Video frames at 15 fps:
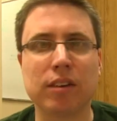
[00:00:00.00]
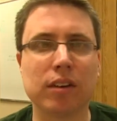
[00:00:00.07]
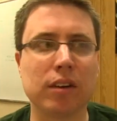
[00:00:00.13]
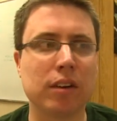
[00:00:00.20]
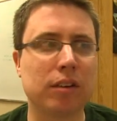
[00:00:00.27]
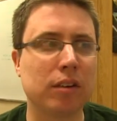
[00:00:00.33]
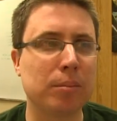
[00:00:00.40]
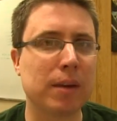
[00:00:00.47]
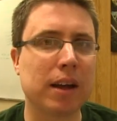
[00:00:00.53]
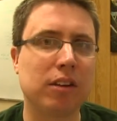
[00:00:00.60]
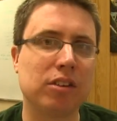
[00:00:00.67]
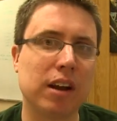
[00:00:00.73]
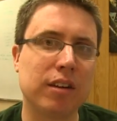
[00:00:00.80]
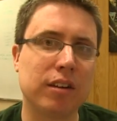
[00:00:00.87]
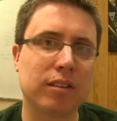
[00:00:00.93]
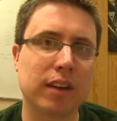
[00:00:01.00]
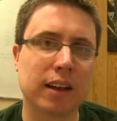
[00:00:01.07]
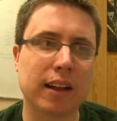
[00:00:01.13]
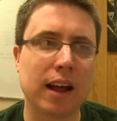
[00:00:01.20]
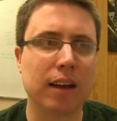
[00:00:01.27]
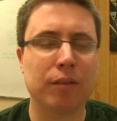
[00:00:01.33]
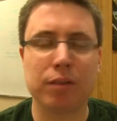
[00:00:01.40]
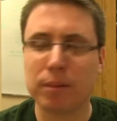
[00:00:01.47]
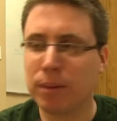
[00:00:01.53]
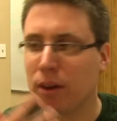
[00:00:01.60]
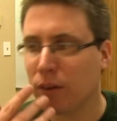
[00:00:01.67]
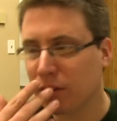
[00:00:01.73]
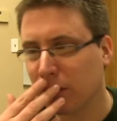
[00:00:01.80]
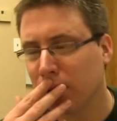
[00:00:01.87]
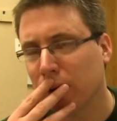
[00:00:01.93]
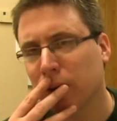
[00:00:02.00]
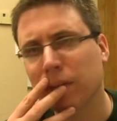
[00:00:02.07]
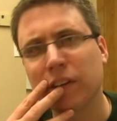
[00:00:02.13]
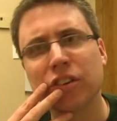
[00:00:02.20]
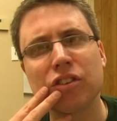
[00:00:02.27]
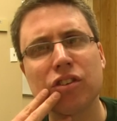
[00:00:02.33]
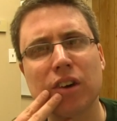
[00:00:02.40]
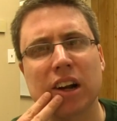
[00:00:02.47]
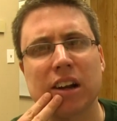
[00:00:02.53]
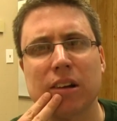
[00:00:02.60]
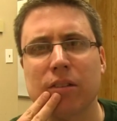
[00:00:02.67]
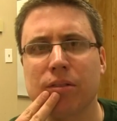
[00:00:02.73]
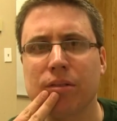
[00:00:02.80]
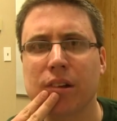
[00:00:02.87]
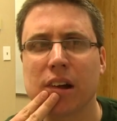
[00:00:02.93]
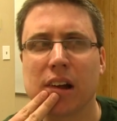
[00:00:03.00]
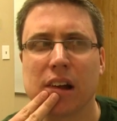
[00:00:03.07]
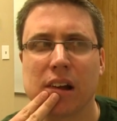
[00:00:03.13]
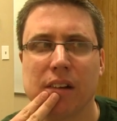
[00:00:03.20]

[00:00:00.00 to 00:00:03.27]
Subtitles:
to make changes like that. Vimeo is a little restrictive.